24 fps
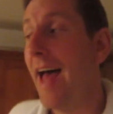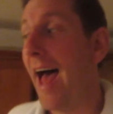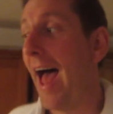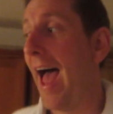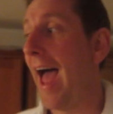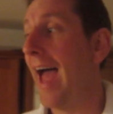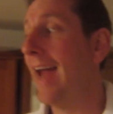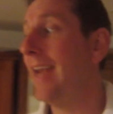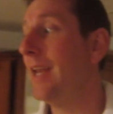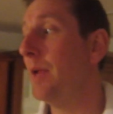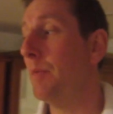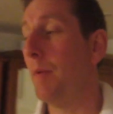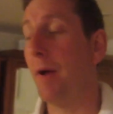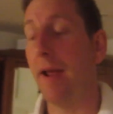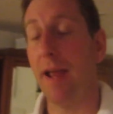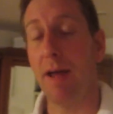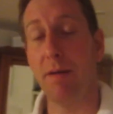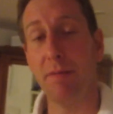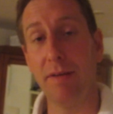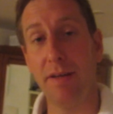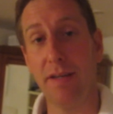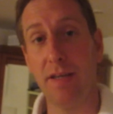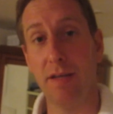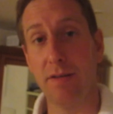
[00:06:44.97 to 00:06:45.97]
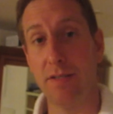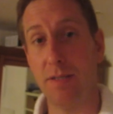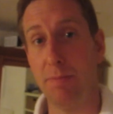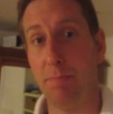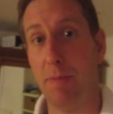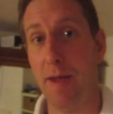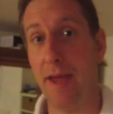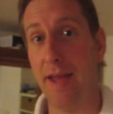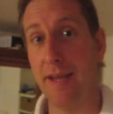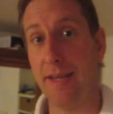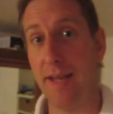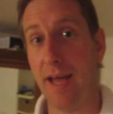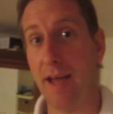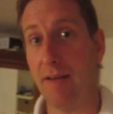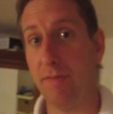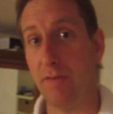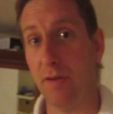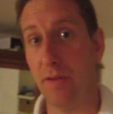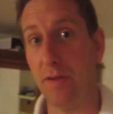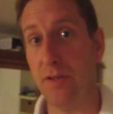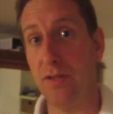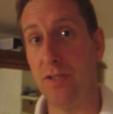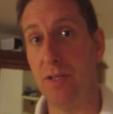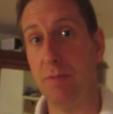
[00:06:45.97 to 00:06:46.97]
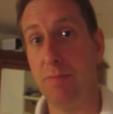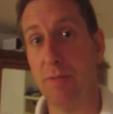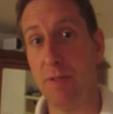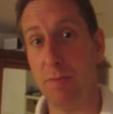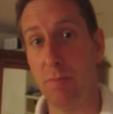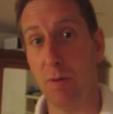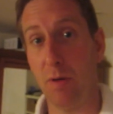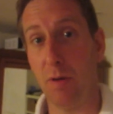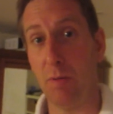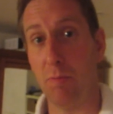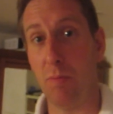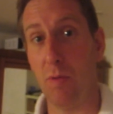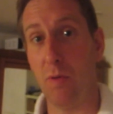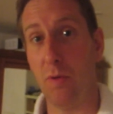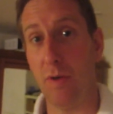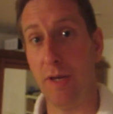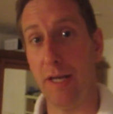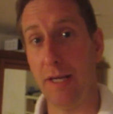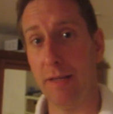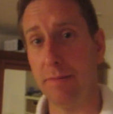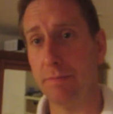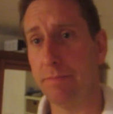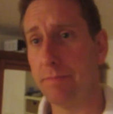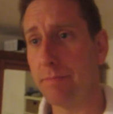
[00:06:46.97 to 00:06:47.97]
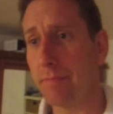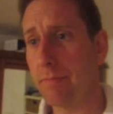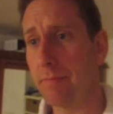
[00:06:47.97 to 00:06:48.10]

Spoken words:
Anyway, I'm going to go to bed. I've got the gym tomorrow morning,